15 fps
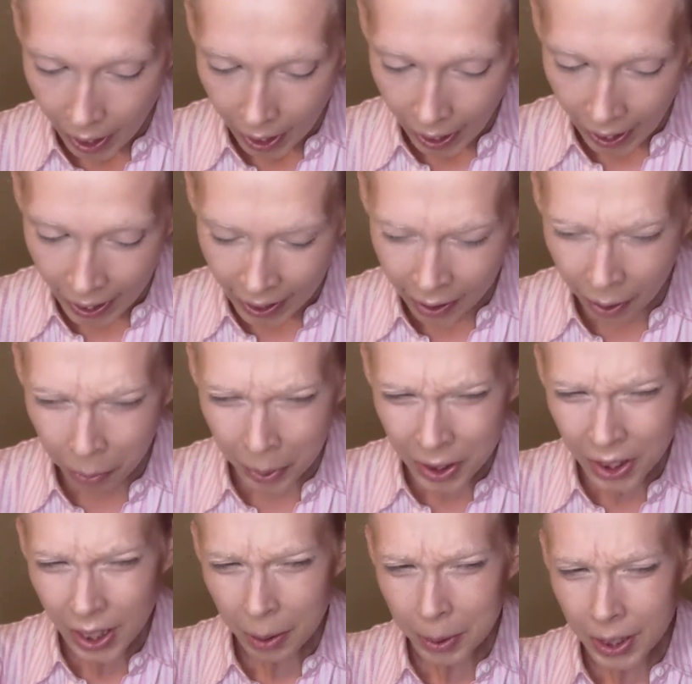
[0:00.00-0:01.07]
And
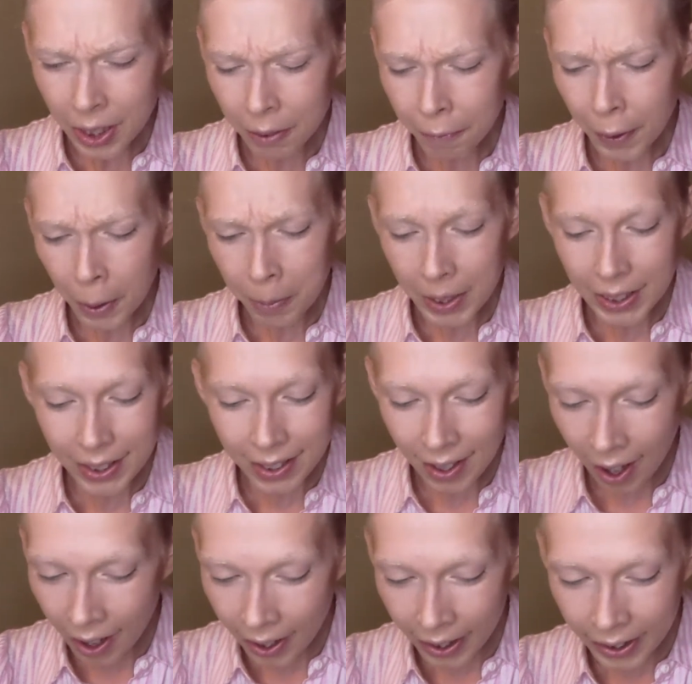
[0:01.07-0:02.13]
originally I was going to film this
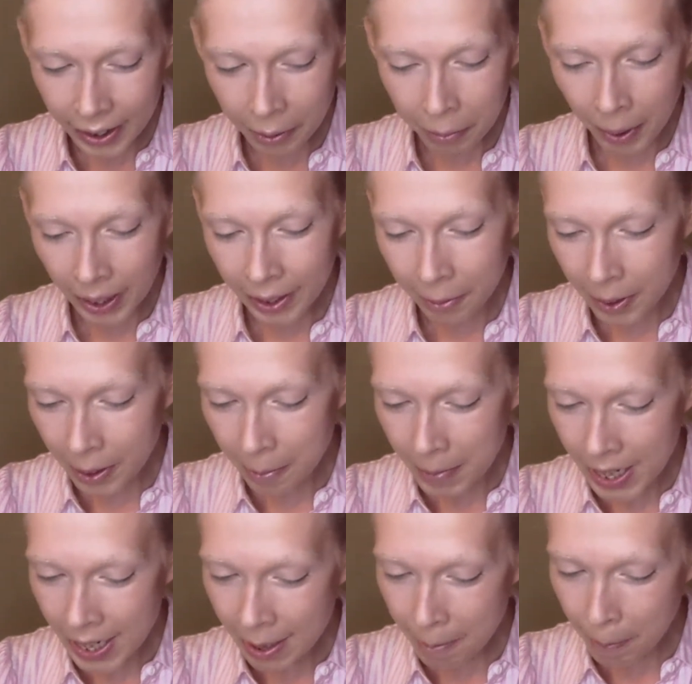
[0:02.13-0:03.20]
not a get ready with
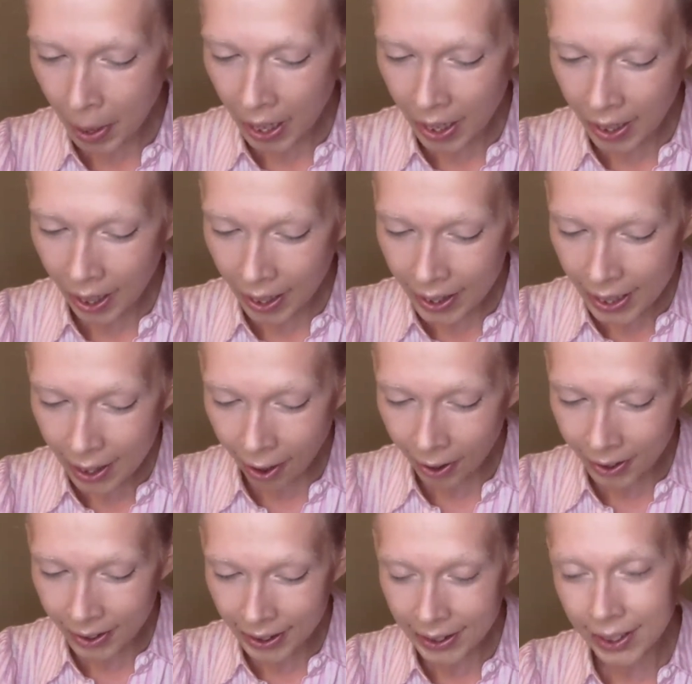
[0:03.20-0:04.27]
me, but I think
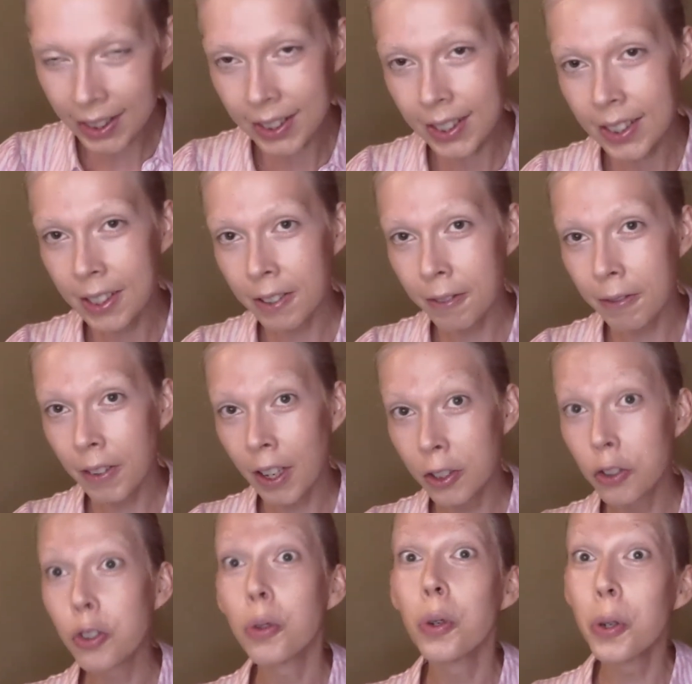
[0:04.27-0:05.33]
honestly since it's a
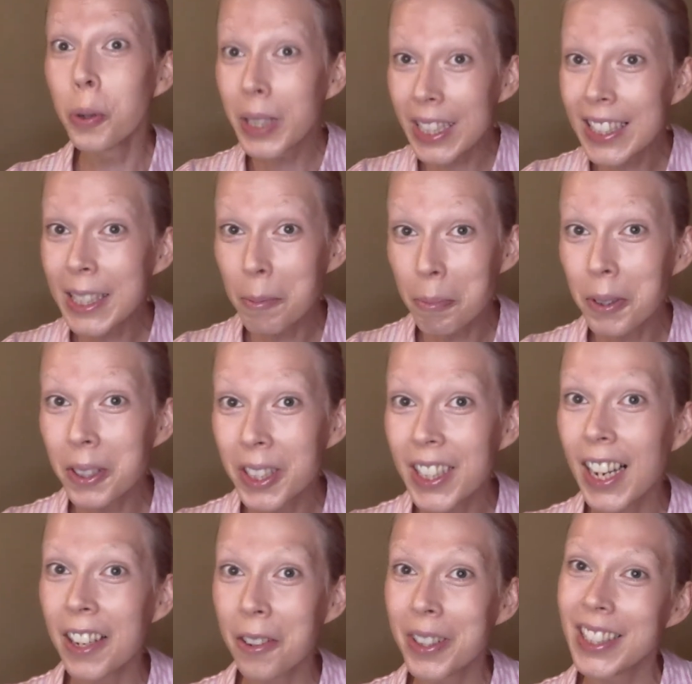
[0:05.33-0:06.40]
truly simple look, I
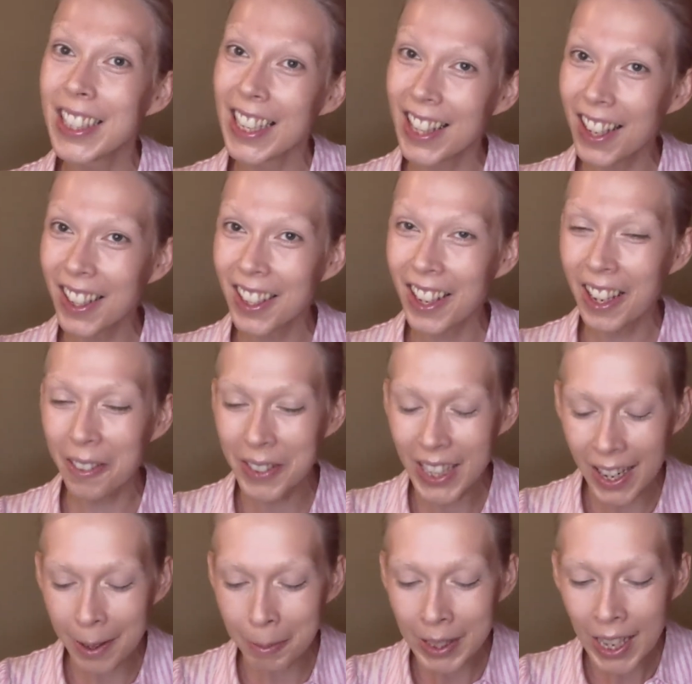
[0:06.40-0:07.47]
know I say that a lot of
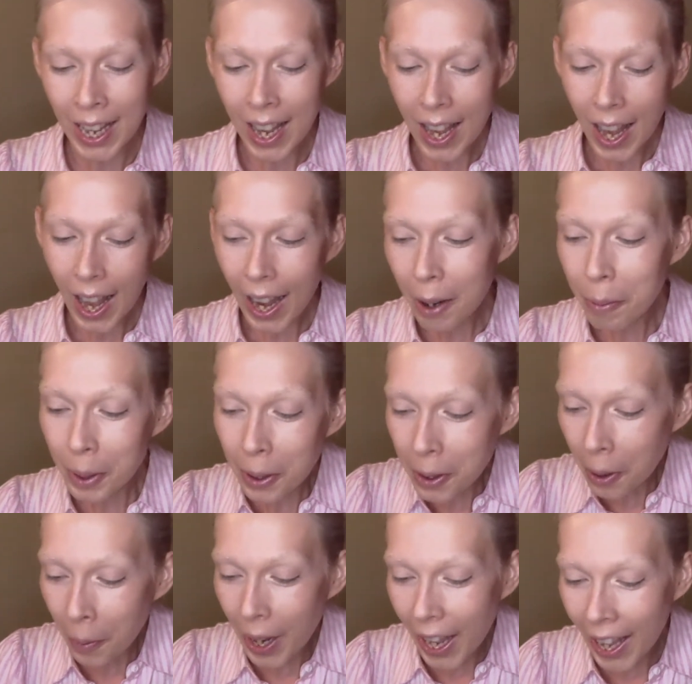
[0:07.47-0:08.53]
times, I will
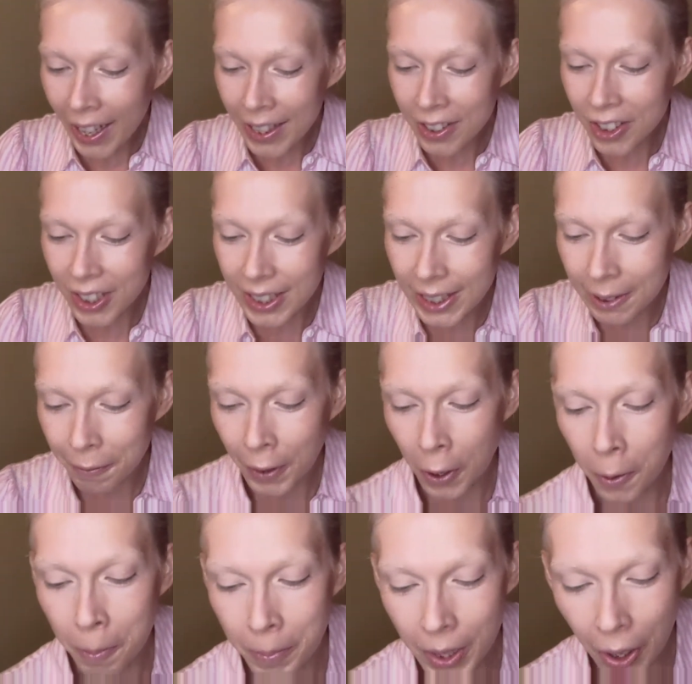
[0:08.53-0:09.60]
go ahead and just
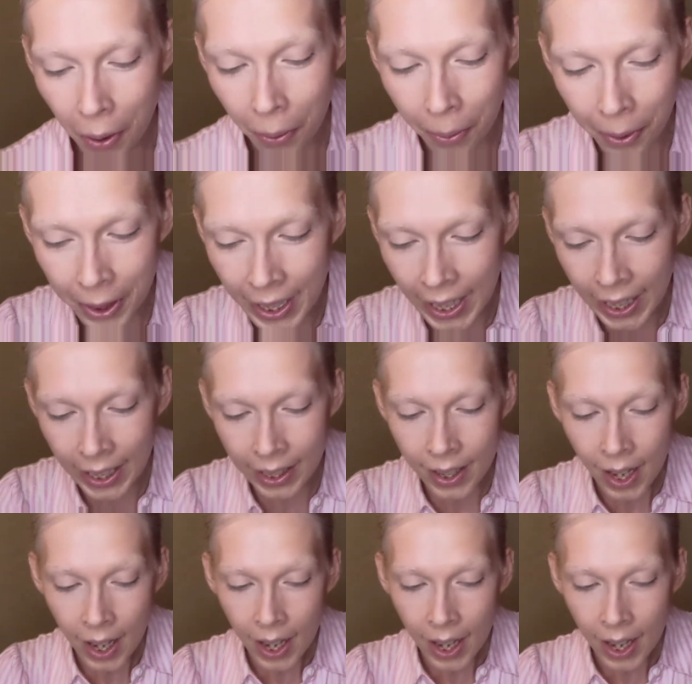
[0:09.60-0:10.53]
film the whole thing.